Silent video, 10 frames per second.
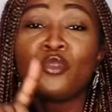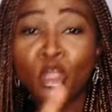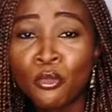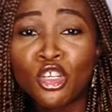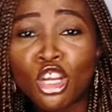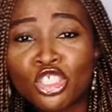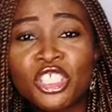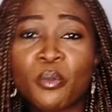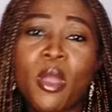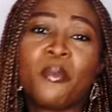production
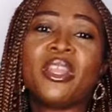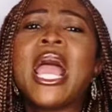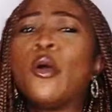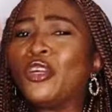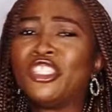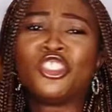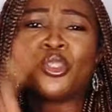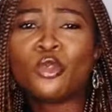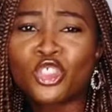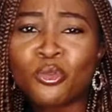department, I worked in
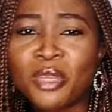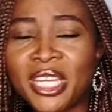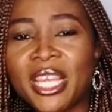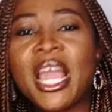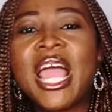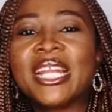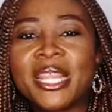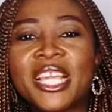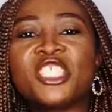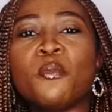social media, and I
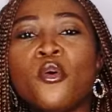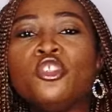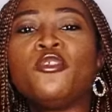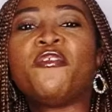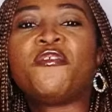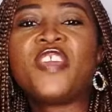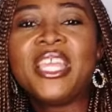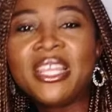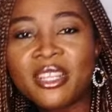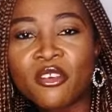think it's important to
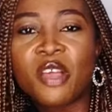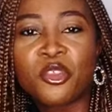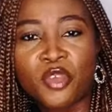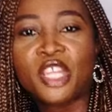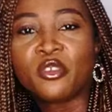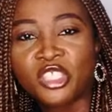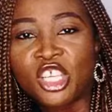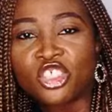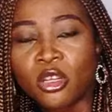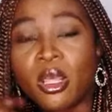feel around the radio
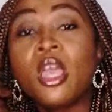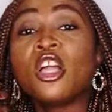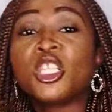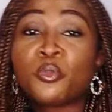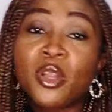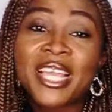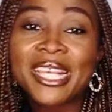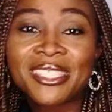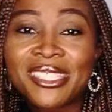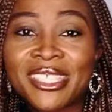station, because
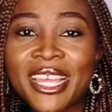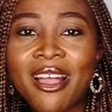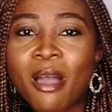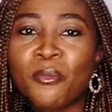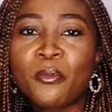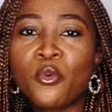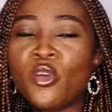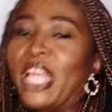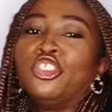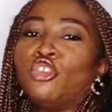broadcasters today aren't people who
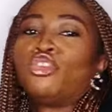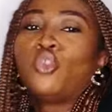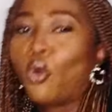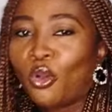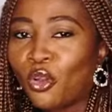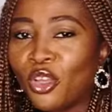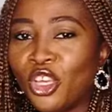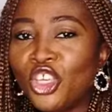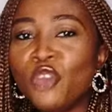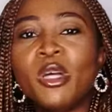can just talk.
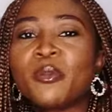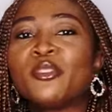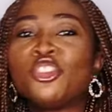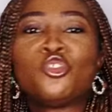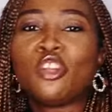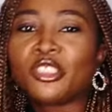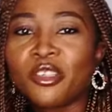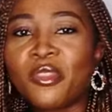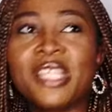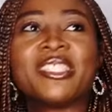You must be able to do lots of
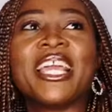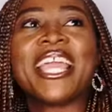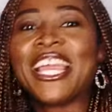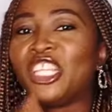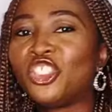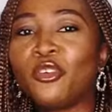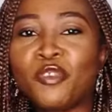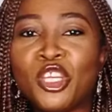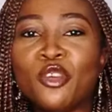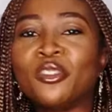things like edit your
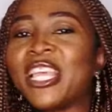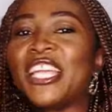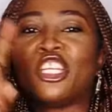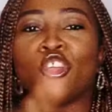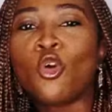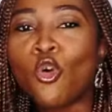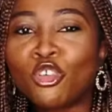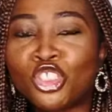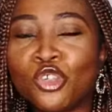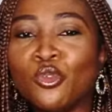videos, edit your
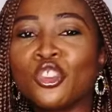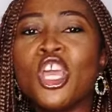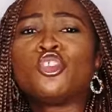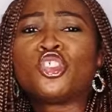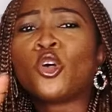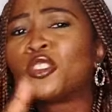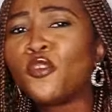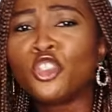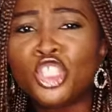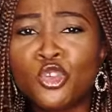audios, source for
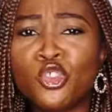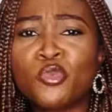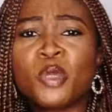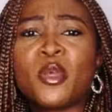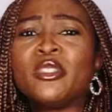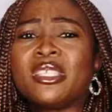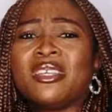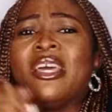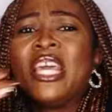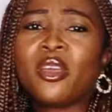news. You must be able to
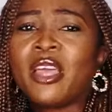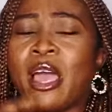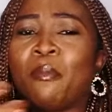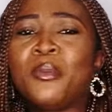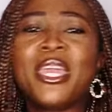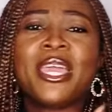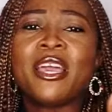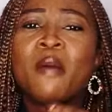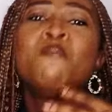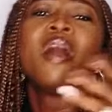be
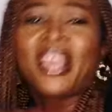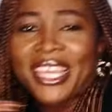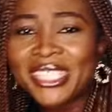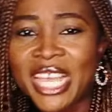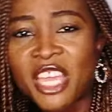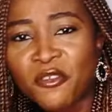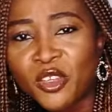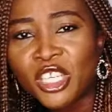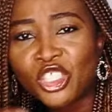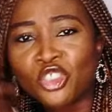a marketer if you
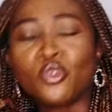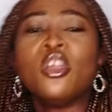need to,